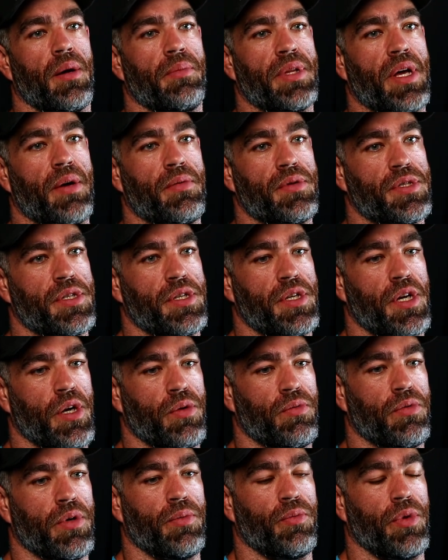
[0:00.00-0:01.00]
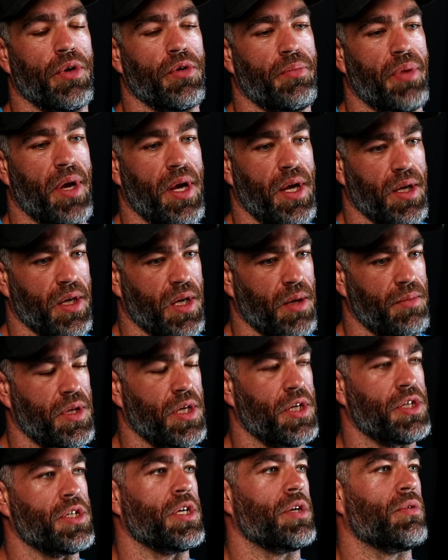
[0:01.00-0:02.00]
That was the year when we were paying Kim
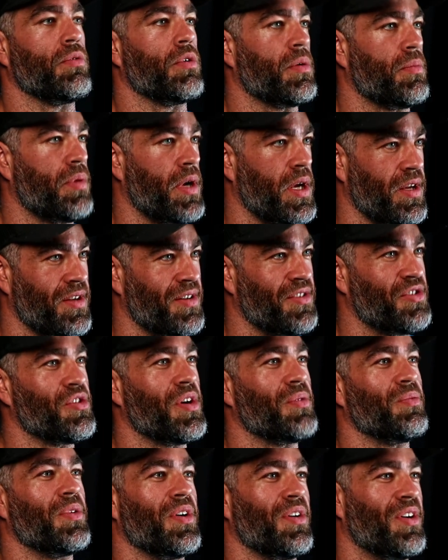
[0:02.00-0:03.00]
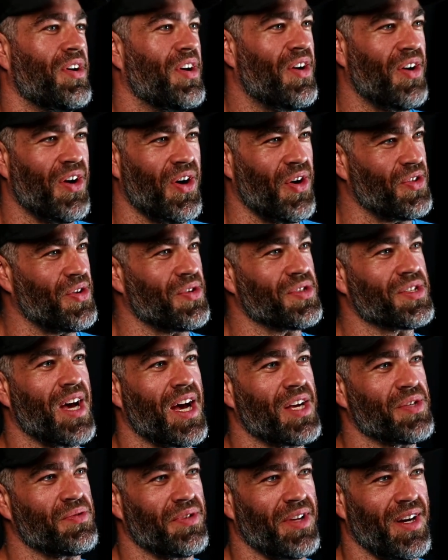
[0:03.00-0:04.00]
Dichie, we were paying Treadwell, all those
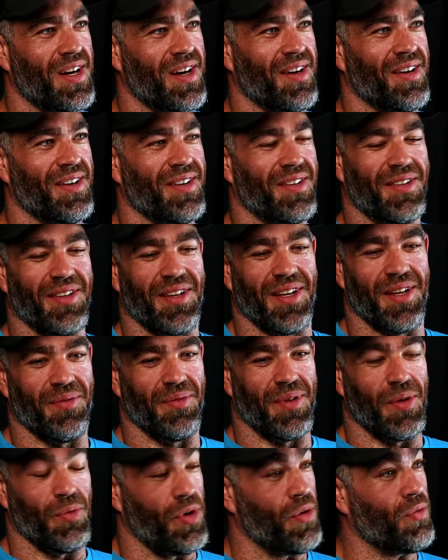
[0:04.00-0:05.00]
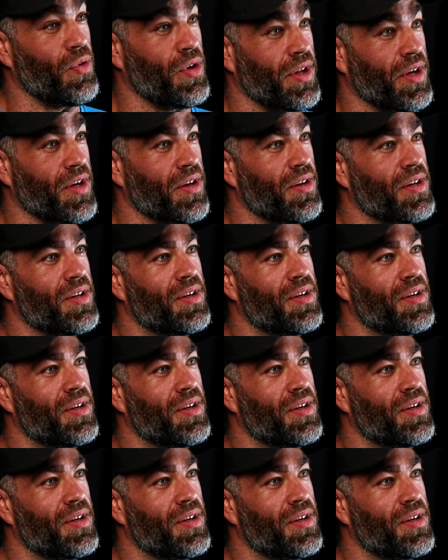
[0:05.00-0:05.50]
guys were there, and we were really good.